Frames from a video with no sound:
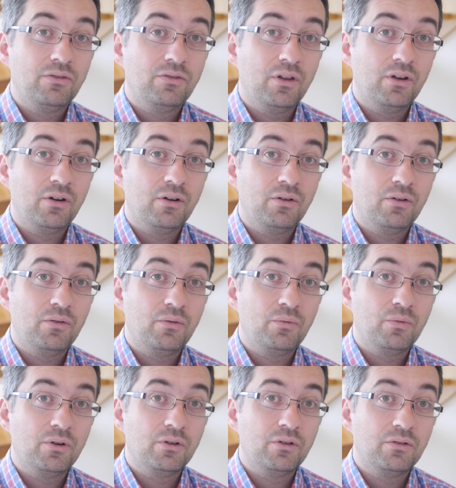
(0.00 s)
there
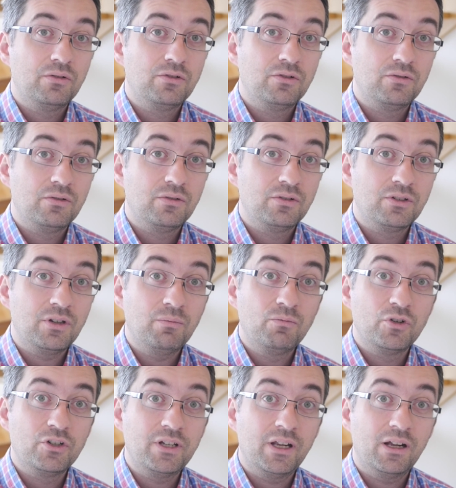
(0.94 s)
was
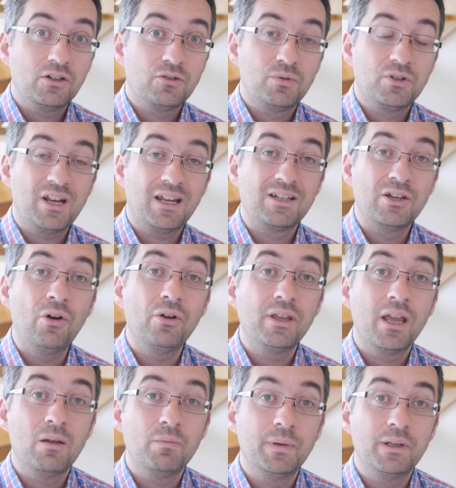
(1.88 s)
some research which had
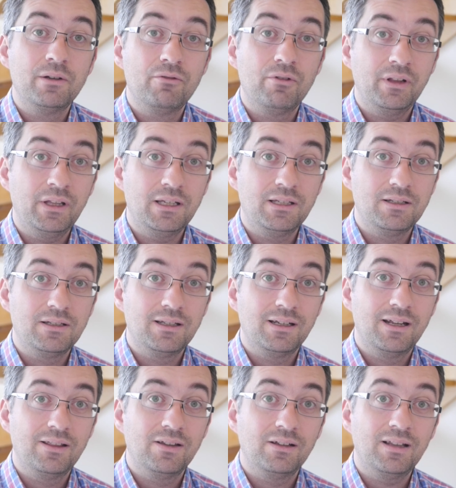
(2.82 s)
not yet been released,
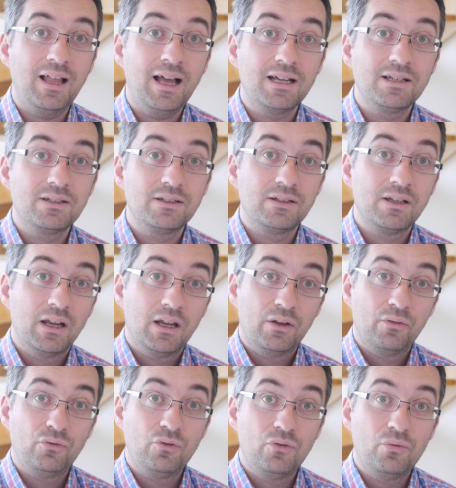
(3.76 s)
and in the last
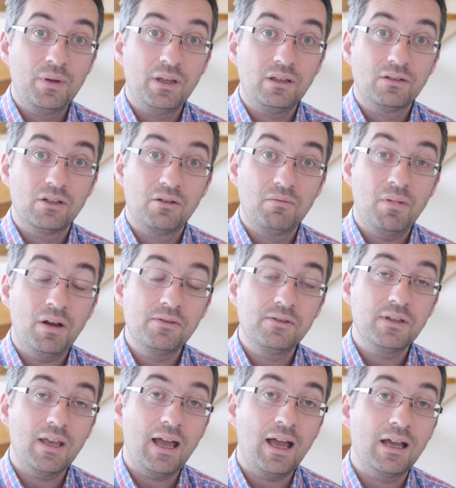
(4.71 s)
few weeks and
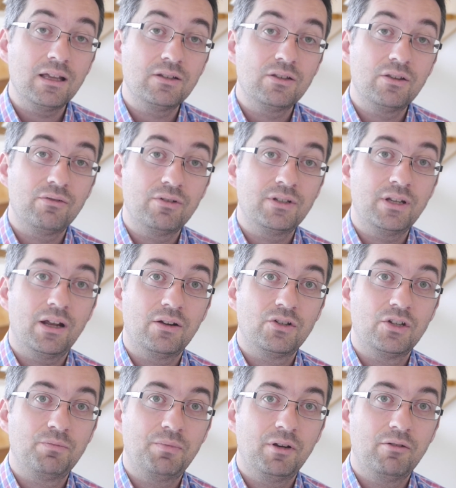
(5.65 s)
months, as the
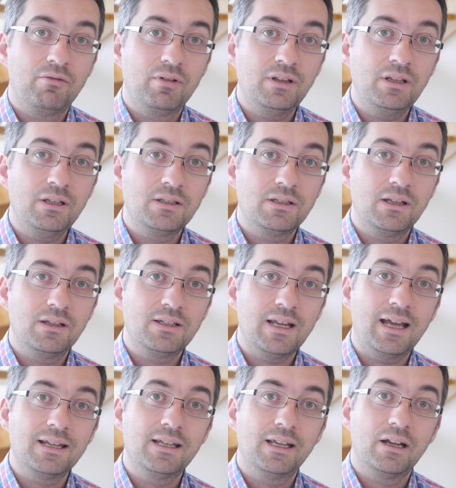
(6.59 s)
research has been released,
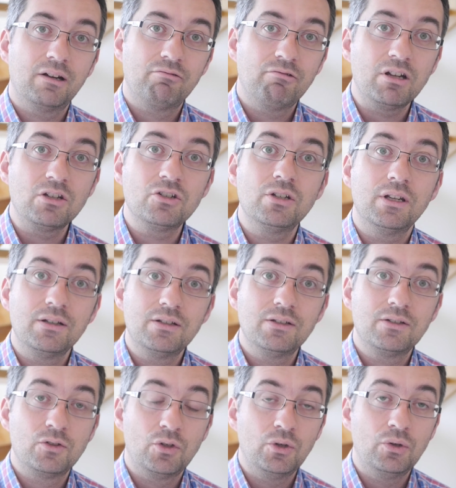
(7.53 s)
it's adding a
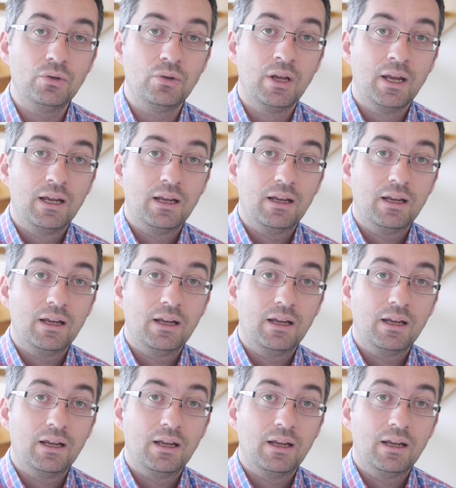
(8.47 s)
richness to